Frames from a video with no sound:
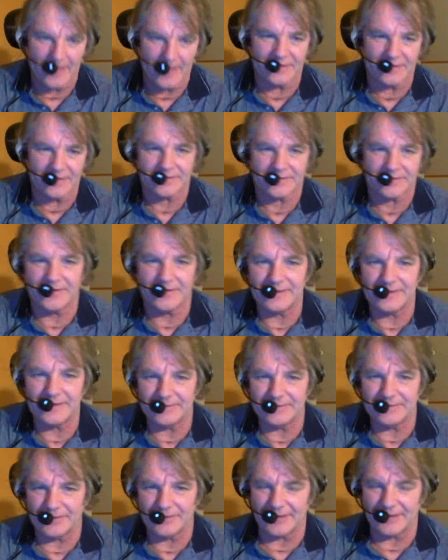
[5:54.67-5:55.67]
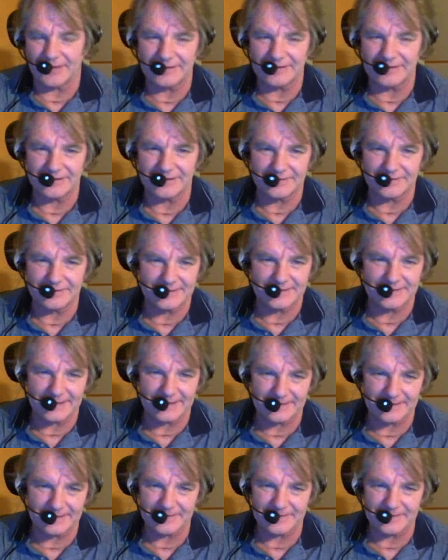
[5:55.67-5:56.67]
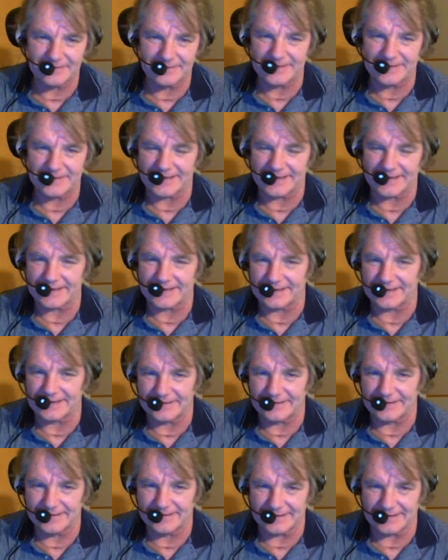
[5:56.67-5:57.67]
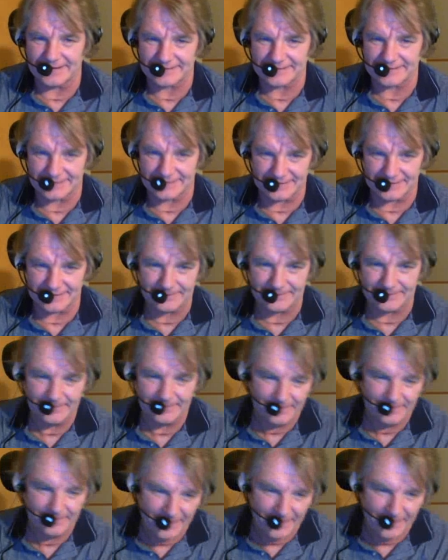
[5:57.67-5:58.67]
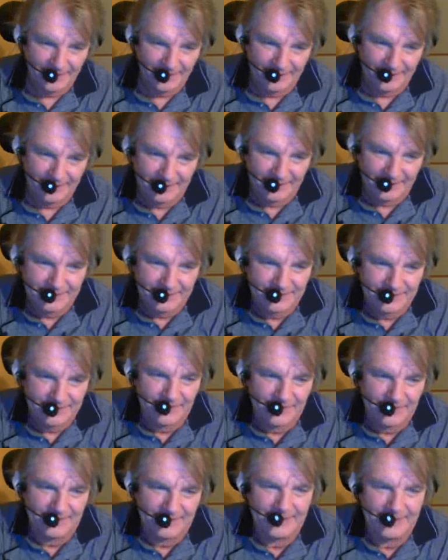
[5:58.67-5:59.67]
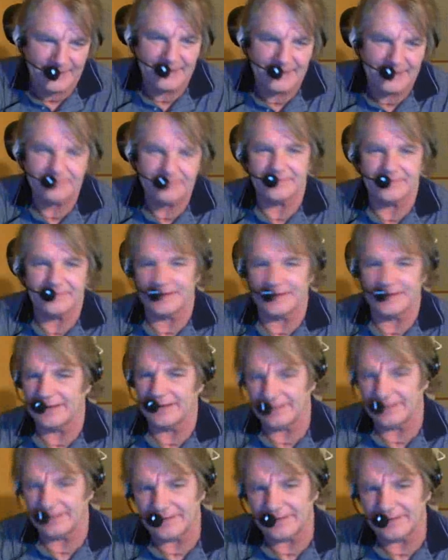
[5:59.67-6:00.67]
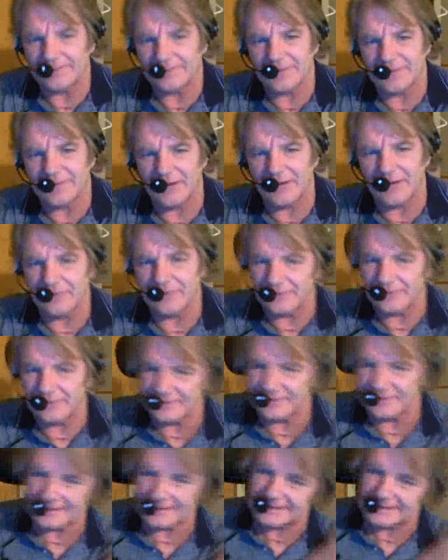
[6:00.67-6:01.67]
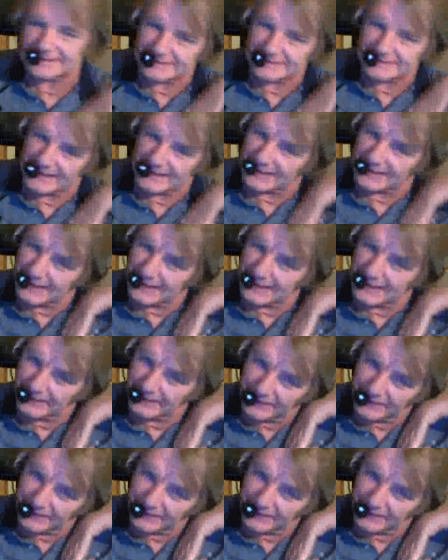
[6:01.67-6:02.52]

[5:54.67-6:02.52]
So anyway, while you're doing that, I'm going to be taking care of this now. You go ahead and hold on just a second. I've got